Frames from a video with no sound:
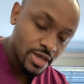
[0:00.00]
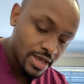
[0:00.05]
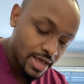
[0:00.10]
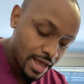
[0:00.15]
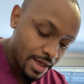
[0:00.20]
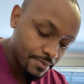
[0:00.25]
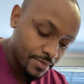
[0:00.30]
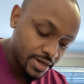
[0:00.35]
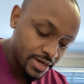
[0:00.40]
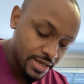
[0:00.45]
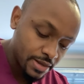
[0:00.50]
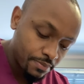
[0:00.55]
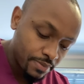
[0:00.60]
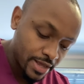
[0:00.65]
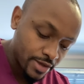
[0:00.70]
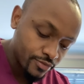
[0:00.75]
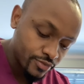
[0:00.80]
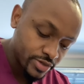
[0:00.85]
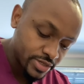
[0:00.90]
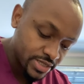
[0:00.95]
I'm gonna
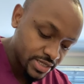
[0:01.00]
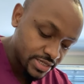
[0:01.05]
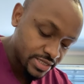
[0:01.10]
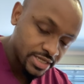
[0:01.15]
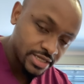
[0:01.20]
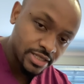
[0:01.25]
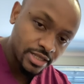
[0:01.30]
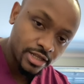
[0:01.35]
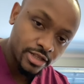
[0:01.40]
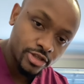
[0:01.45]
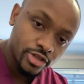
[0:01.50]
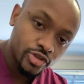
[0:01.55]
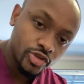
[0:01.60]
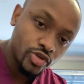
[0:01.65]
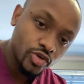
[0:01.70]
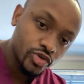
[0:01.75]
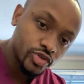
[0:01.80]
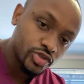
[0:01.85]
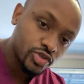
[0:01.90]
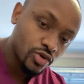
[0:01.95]
apply resistance on the
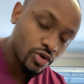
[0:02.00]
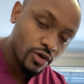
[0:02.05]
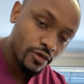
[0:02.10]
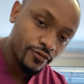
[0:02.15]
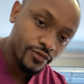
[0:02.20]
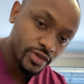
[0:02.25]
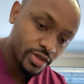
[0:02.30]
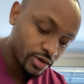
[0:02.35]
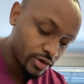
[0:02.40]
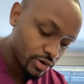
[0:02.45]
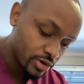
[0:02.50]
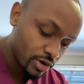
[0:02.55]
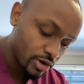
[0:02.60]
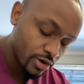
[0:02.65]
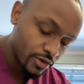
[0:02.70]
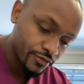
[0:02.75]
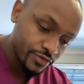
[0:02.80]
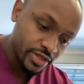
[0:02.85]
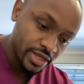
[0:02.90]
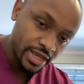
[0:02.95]
dorsal of
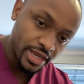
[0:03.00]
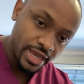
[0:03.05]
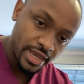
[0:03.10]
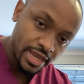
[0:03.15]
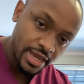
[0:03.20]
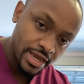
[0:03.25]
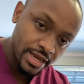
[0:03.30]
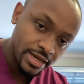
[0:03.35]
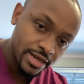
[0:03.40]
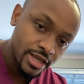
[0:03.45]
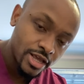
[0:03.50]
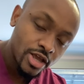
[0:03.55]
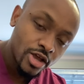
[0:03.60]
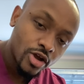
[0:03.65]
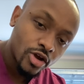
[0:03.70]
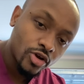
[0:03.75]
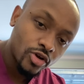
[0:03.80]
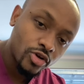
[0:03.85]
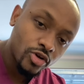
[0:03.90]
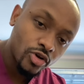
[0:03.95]
the hand,
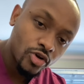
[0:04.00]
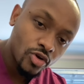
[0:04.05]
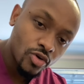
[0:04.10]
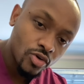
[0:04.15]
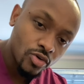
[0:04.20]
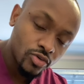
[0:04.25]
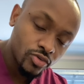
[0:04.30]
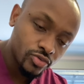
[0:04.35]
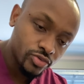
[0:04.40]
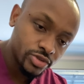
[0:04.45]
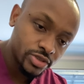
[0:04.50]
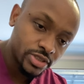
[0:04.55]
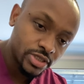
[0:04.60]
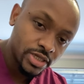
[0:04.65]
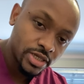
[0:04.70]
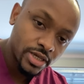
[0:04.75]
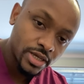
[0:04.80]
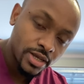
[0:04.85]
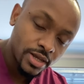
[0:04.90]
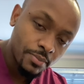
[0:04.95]
close,
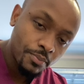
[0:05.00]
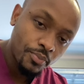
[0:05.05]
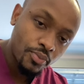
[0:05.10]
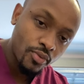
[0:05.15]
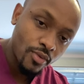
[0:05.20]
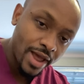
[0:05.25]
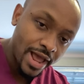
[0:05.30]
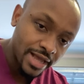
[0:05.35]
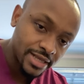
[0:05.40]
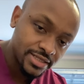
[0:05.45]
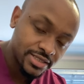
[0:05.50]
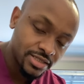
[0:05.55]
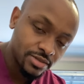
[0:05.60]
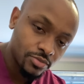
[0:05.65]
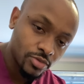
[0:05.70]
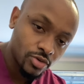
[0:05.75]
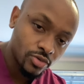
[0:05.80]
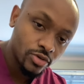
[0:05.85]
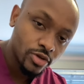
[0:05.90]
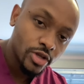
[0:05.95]

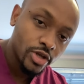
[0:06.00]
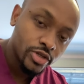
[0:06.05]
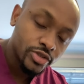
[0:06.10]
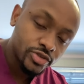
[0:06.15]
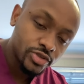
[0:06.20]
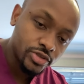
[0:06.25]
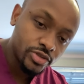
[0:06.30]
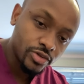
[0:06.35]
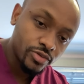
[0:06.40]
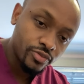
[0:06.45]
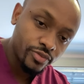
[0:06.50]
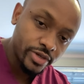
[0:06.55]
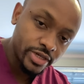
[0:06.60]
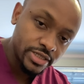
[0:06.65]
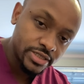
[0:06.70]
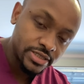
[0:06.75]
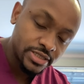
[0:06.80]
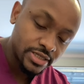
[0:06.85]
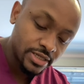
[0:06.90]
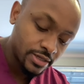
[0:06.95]
proximal to the
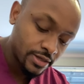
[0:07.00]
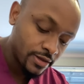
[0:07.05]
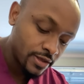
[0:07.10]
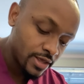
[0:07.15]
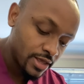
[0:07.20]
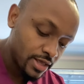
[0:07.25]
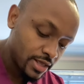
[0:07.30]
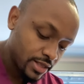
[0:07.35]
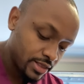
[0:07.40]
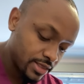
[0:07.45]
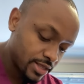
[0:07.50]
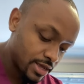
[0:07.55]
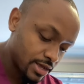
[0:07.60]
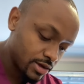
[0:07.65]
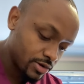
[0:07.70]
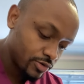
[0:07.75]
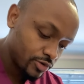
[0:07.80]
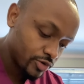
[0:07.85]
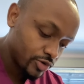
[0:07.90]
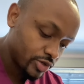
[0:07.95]
wrist.
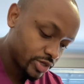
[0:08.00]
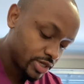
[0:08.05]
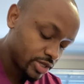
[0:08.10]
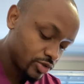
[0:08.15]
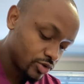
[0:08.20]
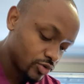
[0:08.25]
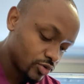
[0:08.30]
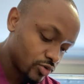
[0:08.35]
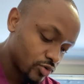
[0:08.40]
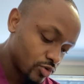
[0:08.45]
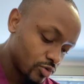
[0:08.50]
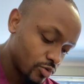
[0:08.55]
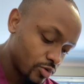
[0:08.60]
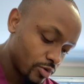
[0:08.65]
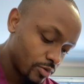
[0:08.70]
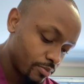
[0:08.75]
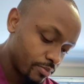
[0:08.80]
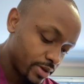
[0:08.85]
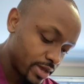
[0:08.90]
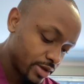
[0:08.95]
Now can you go
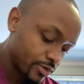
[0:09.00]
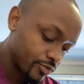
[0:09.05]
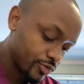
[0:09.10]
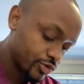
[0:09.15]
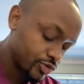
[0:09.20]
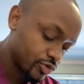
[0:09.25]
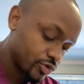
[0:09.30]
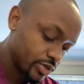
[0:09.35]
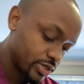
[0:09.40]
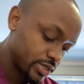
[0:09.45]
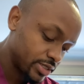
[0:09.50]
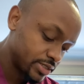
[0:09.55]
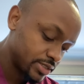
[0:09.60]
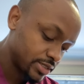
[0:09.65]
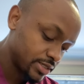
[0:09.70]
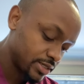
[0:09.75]
back with your hands?